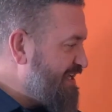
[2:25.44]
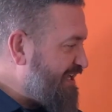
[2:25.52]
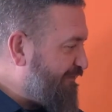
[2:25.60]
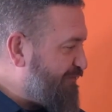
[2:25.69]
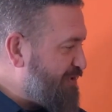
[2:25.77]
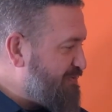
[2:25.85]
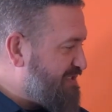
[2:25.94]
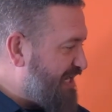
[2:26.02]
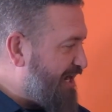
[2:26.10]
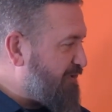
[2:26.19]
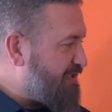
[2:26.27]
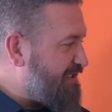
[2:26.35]
if you
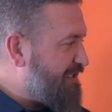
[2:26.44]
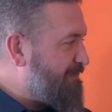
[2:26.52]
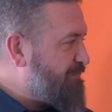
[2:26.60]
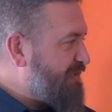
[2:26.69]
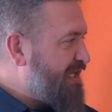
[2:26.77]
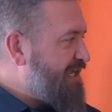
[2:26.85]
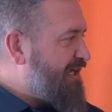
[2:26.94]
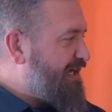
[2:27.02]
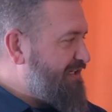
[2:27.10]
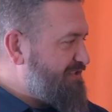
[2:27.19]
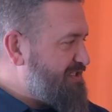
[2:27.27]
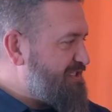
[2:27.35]
doubted it.
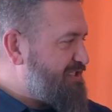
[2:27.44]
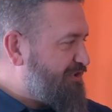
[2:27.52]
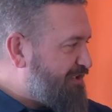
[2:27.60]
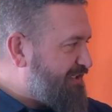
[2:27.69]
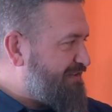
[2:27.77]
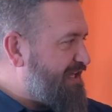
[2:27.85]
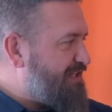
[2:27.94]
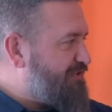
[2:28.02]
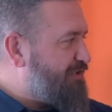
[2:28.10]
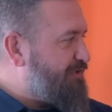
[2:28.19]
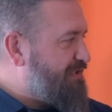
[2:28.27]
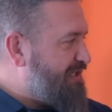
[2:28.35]
Uh, just look at that
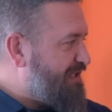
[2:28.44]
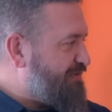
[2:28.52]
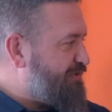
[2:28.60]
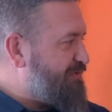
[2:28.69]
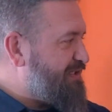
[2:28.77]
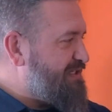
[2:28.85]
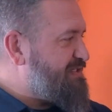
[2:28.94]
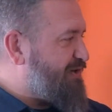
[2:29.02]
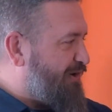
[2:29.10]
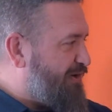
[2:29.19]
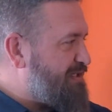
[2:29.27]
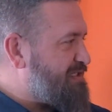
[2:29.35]
dude. That dude is
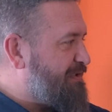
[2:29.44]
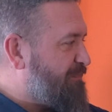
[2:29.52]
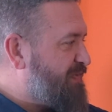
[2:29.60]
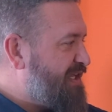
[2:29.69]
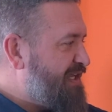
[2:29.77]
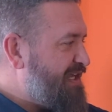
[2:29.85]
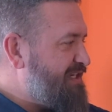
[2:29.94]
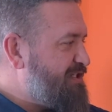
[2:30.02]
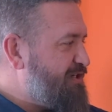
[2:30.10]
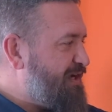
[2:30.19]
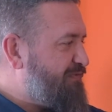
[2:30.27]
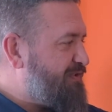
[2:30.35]
awesome. And
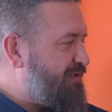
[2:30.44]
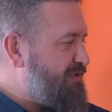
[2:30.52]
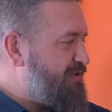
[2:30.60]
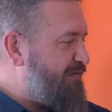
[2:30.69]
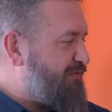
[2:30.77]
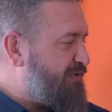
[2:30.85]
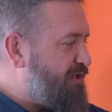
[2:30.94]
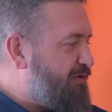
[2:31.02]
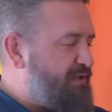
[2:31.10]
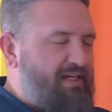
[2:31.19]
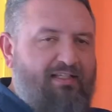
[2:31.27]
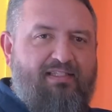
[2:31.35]
you have to you have to know
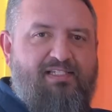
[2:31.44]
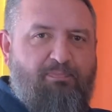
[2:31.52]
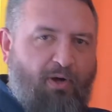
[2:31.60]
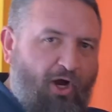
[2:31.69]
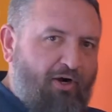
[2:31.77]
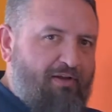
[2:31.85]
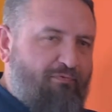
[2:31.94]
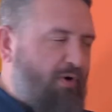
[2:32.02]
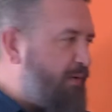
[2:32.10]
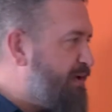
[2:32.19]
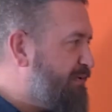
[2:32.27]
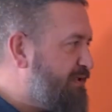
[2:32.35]
that at least part of
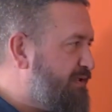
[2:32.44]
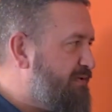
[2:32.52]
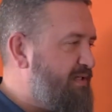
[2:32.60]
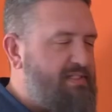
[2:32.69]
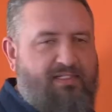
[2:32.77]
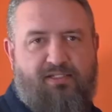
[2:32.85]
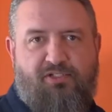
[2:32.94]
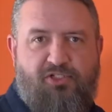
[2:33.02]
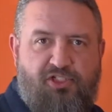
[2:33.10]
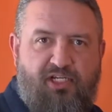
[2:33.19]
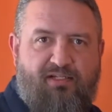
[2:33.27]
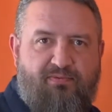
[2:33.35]
what we were doing is because
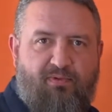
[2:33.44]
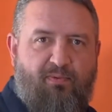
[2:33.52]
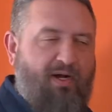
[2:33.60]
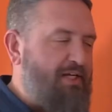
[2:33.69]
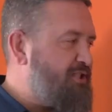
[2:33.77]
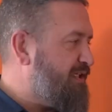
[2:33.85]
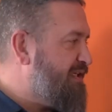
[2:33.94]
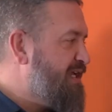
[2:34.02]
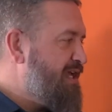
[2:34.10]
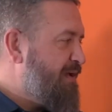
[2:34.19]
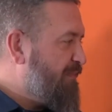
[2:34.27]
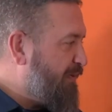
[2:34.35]
chicks were watching.
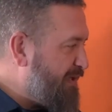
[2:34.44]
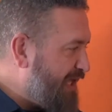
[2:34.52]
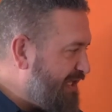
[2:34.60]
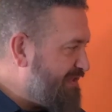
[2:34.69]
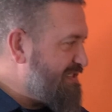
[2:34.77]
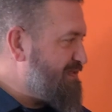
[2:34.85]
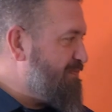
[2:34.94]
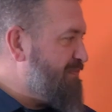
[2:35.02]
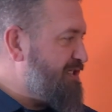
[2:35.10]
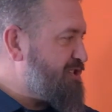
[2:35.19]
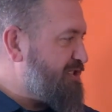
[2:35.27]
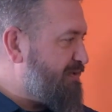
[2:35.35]
But we had this
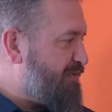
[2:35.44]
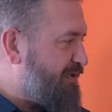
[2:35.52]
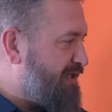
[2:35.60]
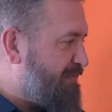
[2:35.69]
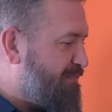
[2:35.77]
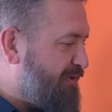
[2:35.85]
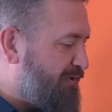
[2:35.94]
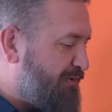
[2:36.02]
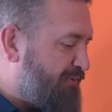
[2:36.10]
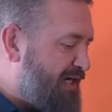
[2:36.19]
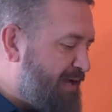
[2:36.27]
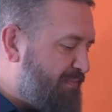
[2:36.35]
mission. We were going to build a
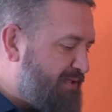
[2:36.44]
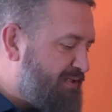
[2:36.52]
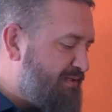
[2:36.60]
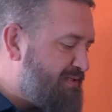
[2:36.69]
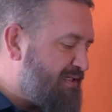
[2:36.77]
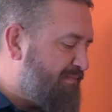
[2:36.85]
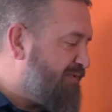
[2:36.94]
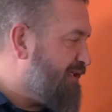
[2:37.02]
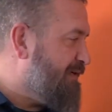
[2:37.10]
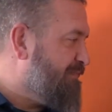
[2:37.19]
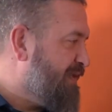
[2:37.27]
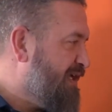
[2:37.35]
ramp and do
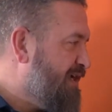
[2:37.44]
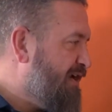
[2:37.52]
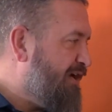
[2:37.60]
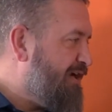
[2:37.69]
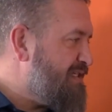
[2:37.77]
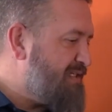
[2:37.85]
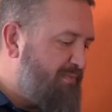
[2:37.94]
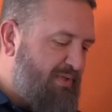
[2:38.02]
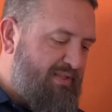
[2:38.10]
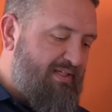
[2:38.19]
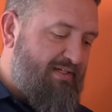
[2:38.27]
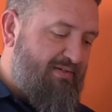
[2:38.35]
something awesome with it, and it